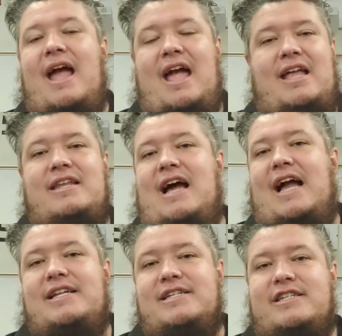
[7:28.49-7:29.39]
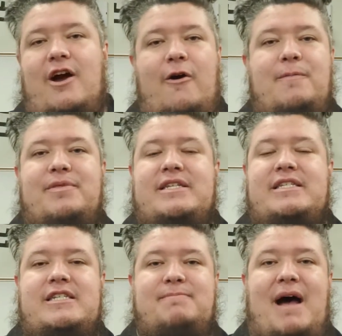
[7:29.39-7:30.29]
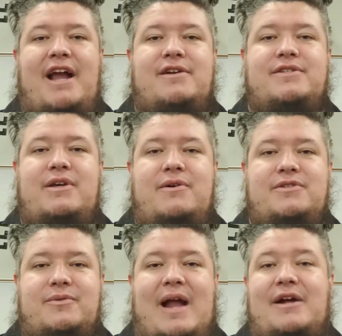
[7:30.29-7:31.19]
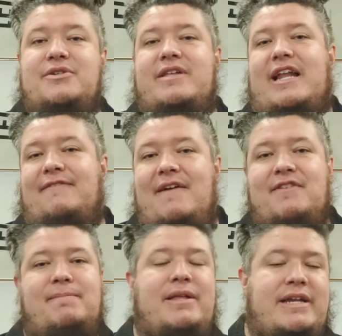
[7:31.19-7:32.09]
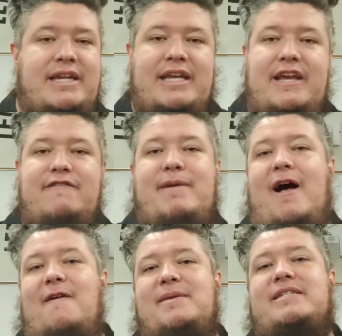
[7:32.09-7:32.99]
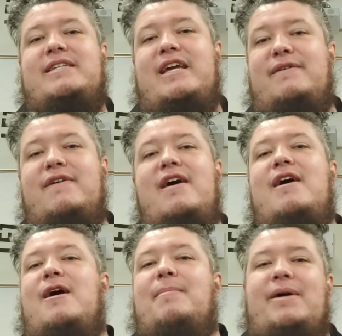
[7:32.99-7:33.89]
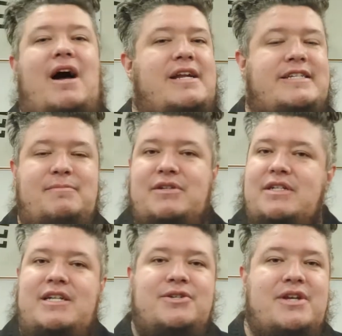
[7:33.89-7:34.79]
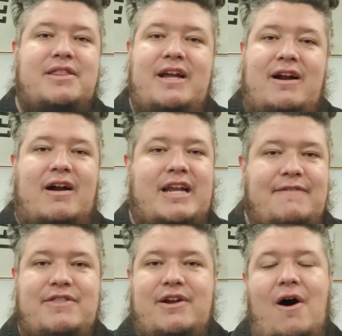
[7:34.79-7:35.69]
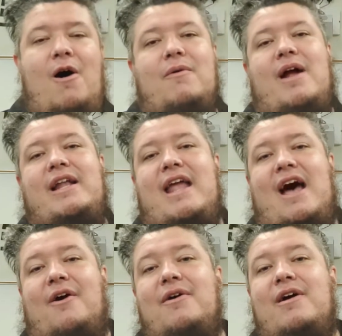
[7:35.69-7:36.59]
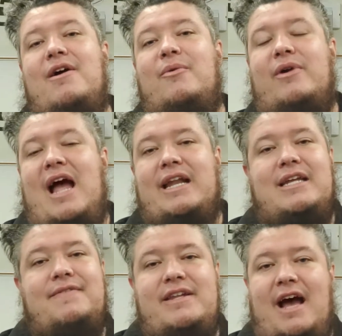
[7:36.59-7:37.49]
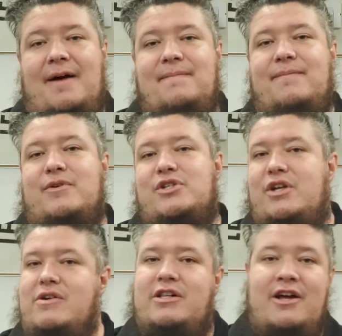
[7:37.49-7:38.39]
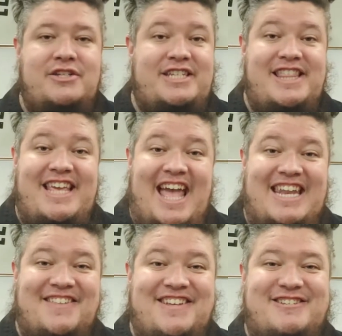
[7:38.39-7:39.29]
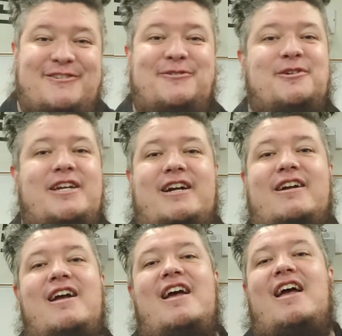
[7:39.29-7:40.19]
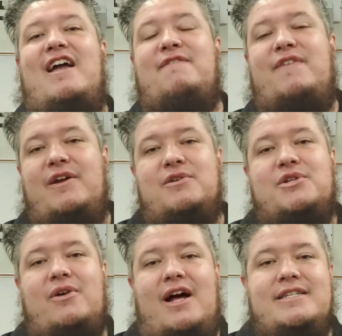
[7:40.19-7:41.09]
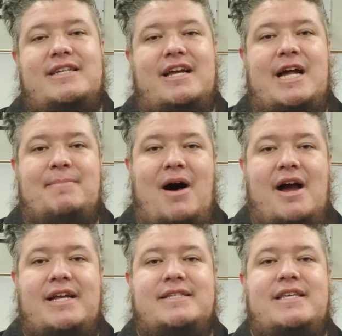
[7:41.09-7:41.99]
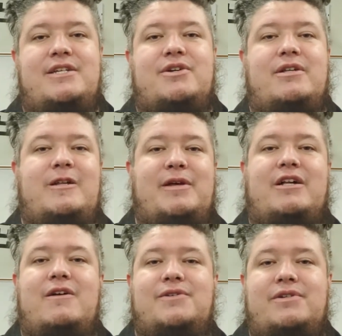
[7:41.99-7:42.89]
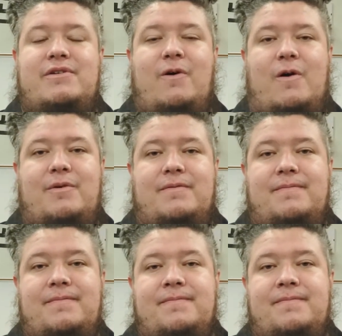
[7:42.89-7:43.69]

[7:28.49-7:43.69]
And I just hope this inspires those around you that if you have the ability to give, by all means give. But honestly, music teachers out there are giving their all right now. We're not giving up. We're so close to the end of this school year, and fingers crossed that come August, things are a little bit closer to normal.